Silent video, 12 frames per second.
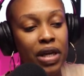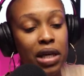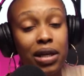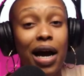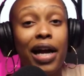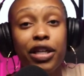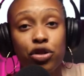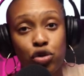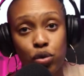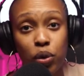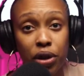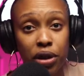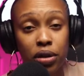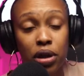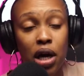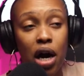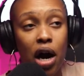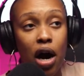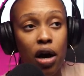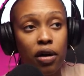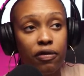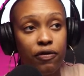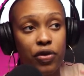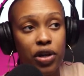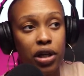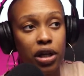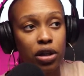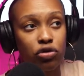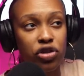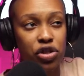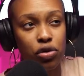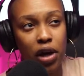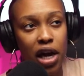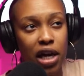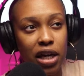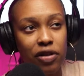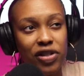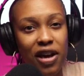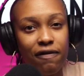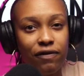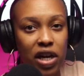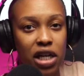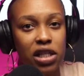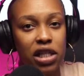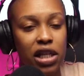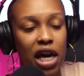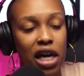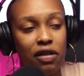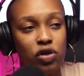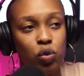guided tour of the Crystal Caves and Fantasy Caves,